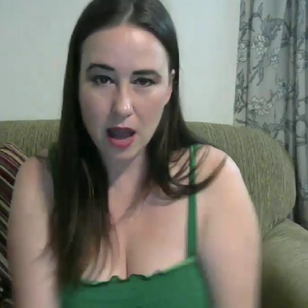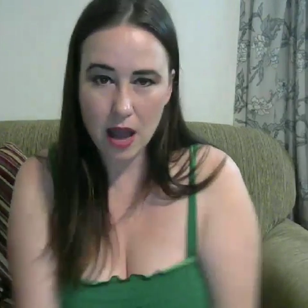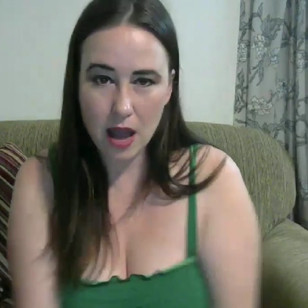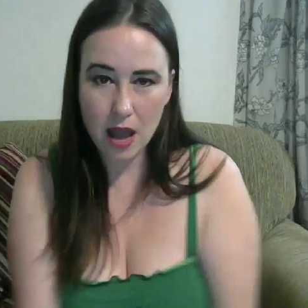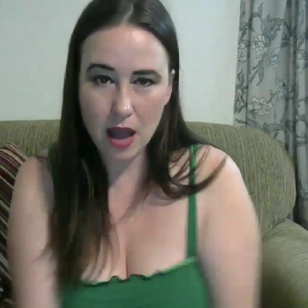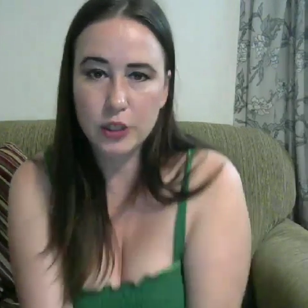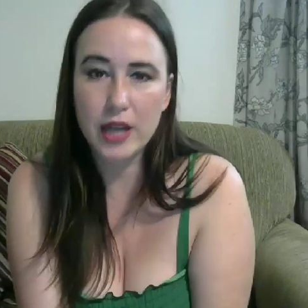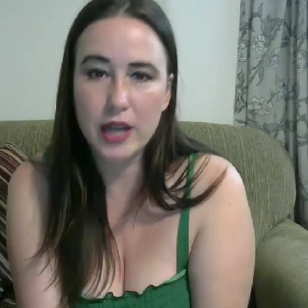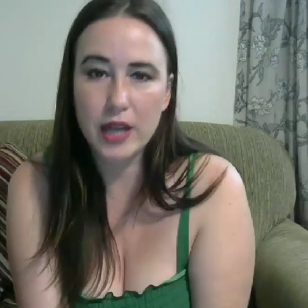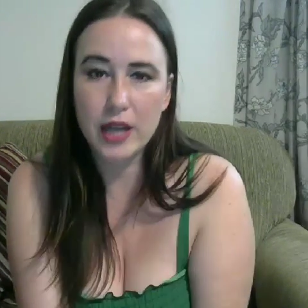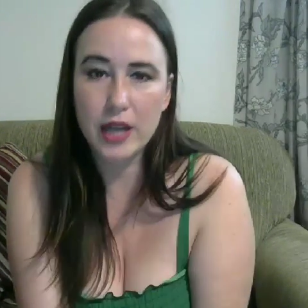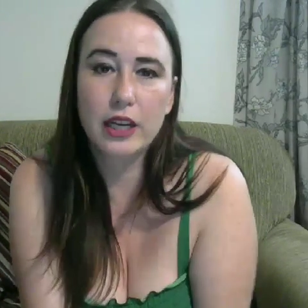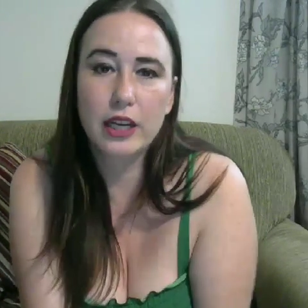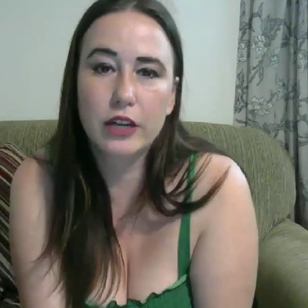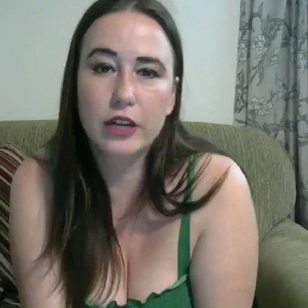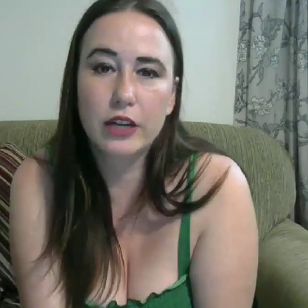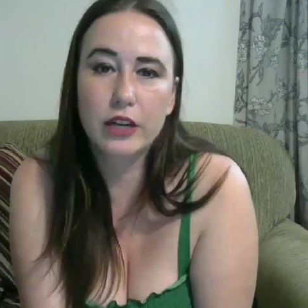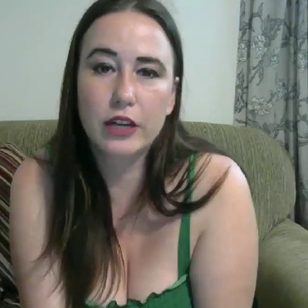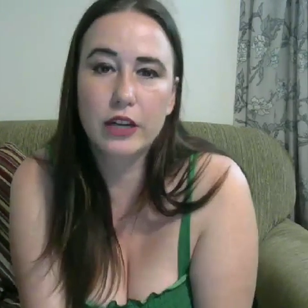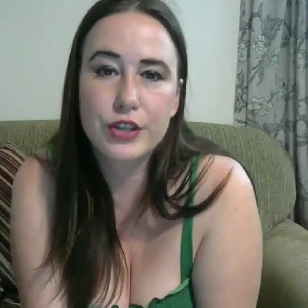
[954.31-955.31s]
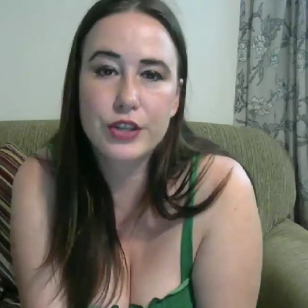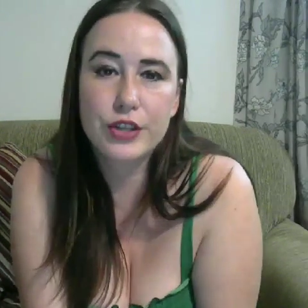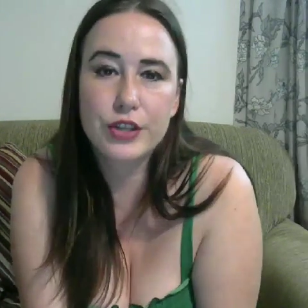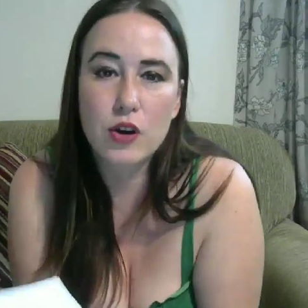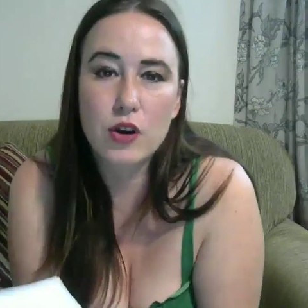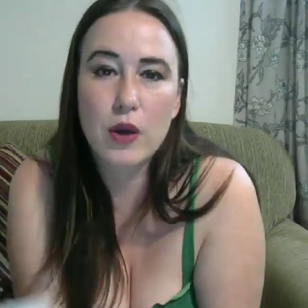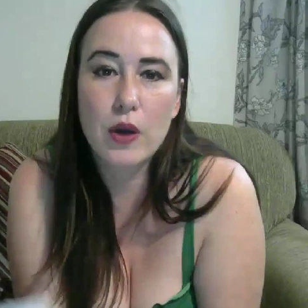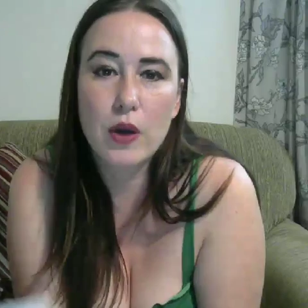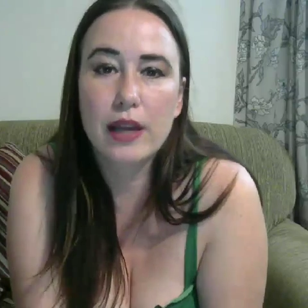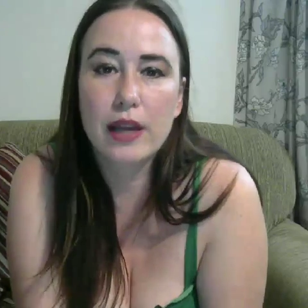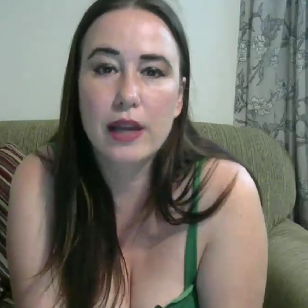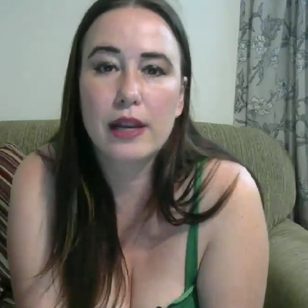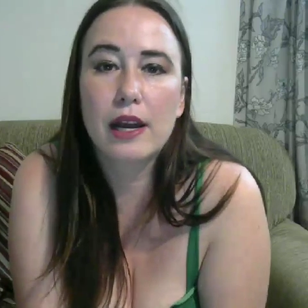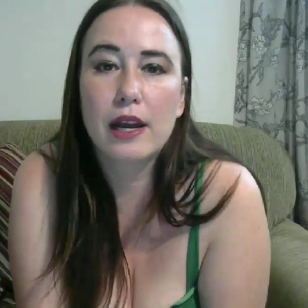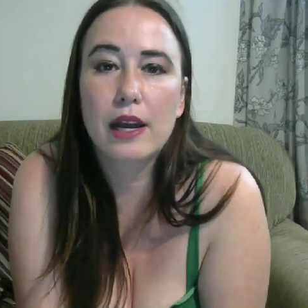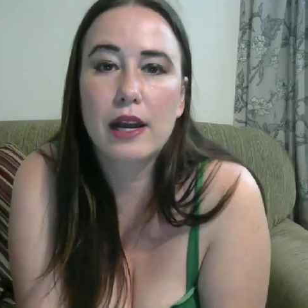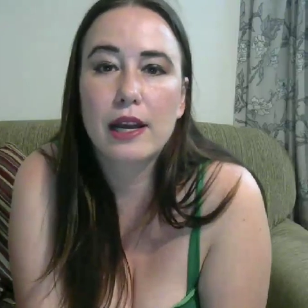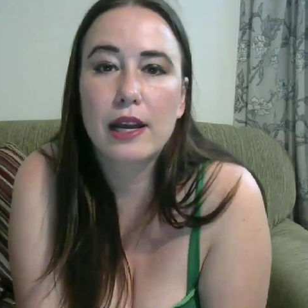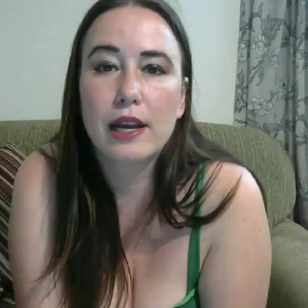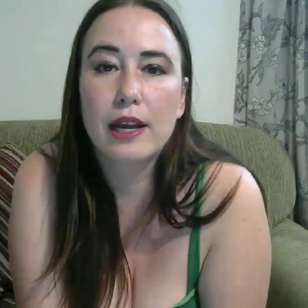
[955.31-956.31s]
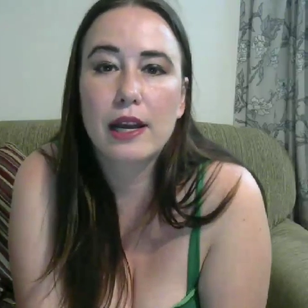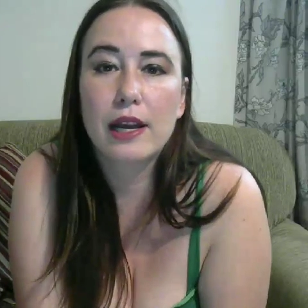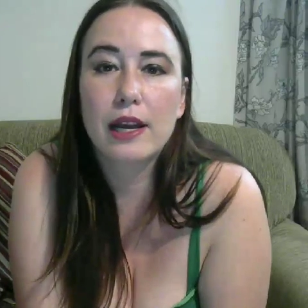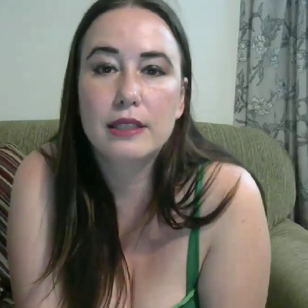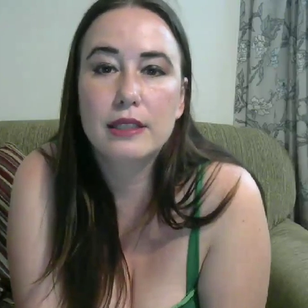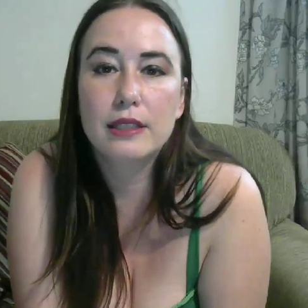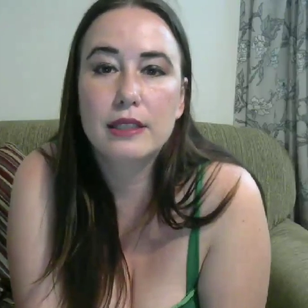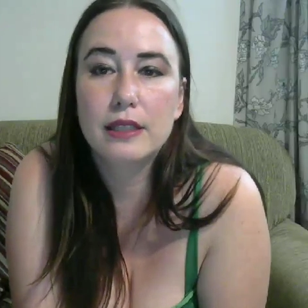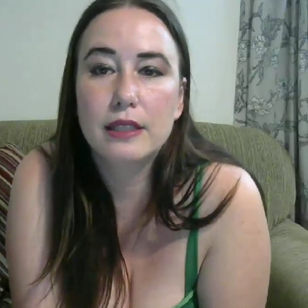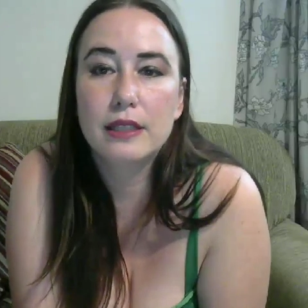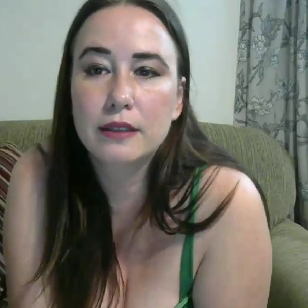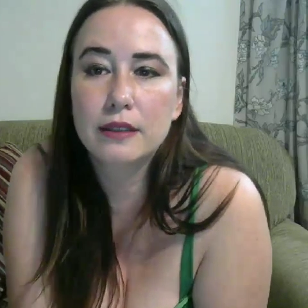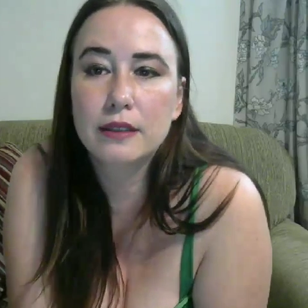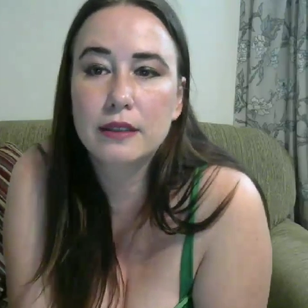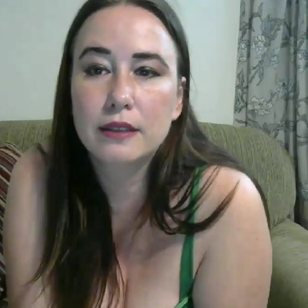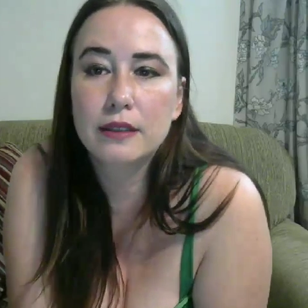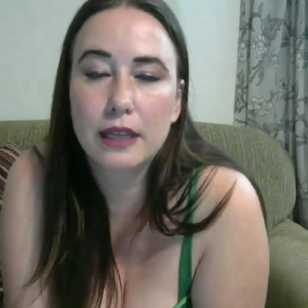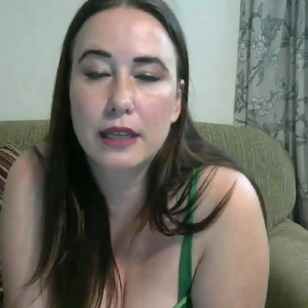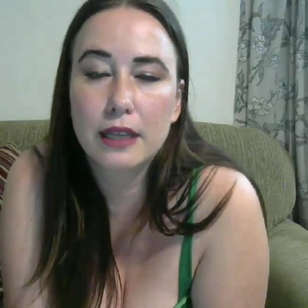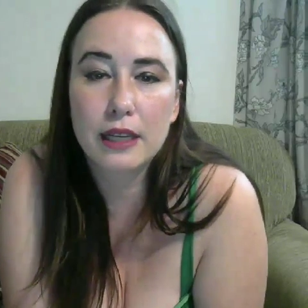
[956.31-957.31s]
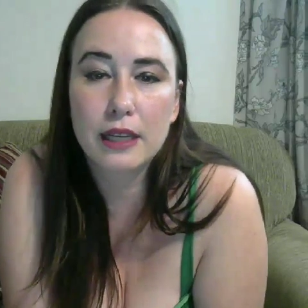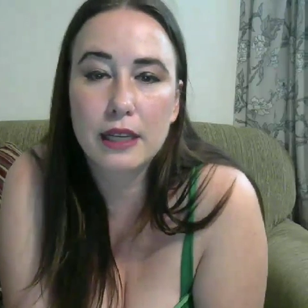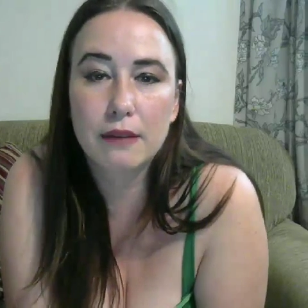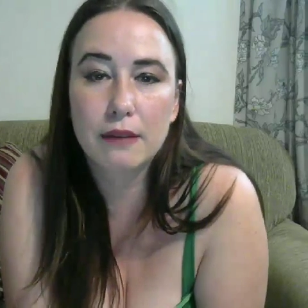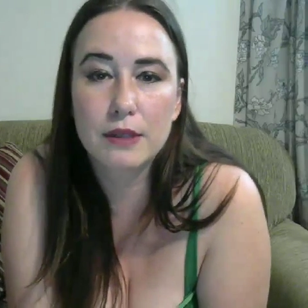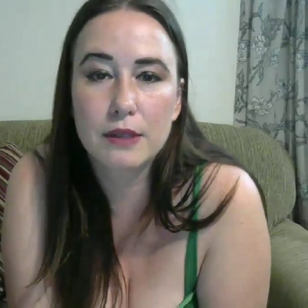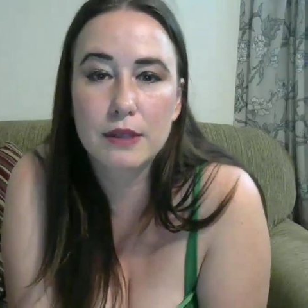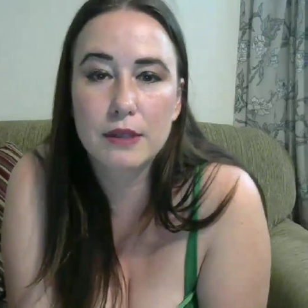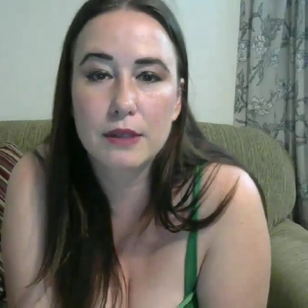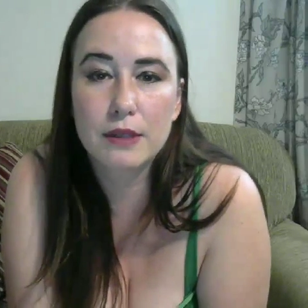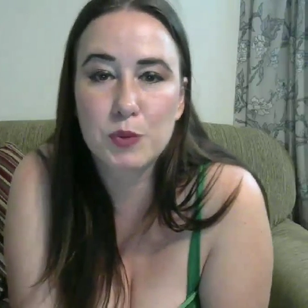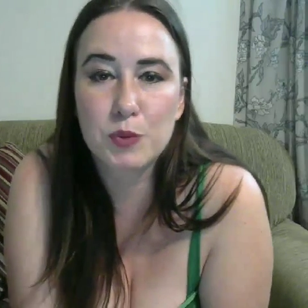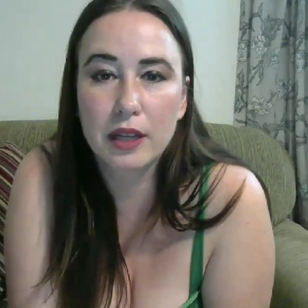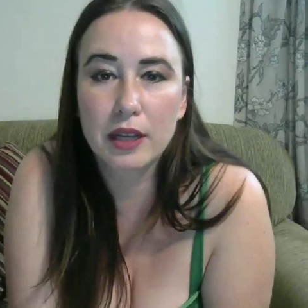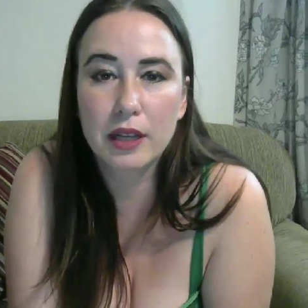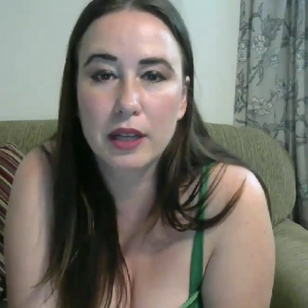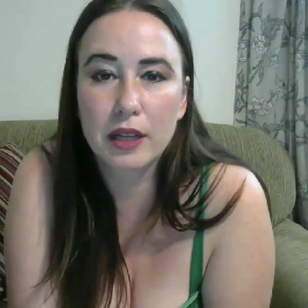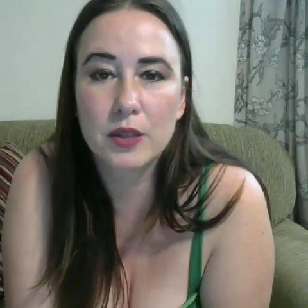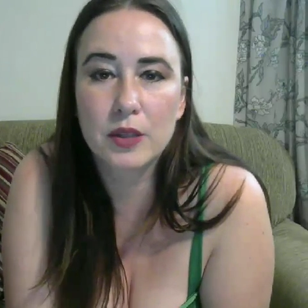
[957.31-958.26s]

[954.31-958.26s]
I tried it years ago, and I didn't think it was working,